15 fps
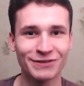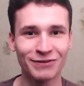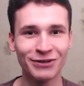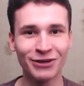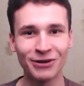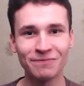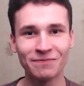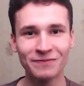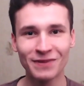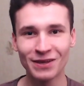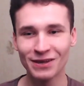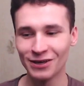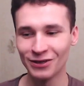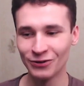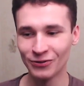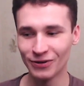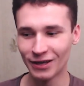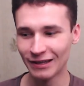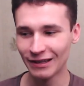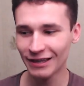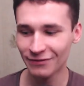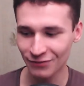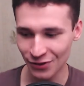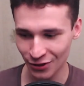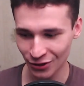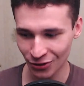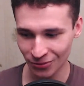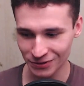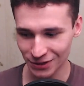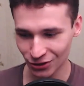video you can leave in the
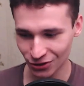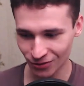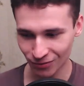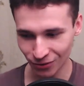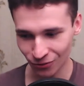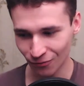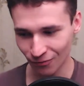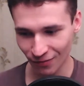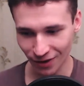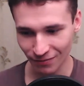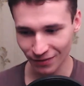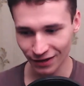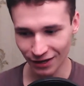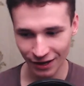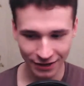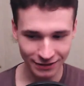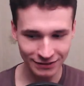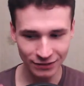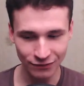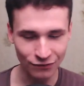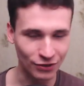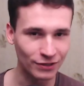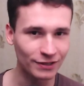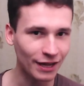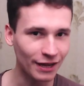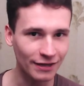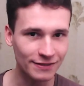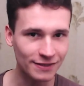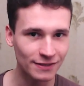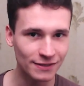comment section below maybe different
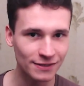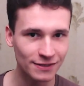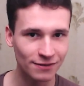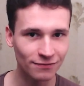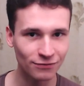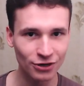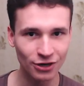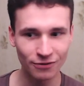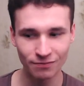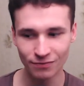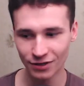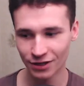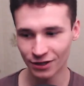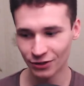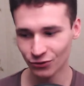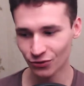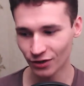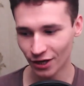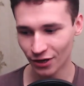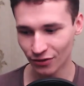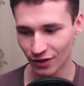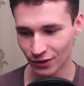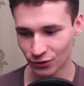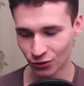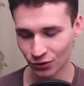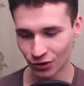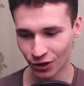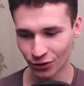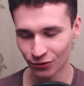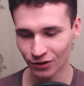accents from uh, UK that you
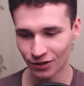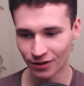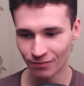know.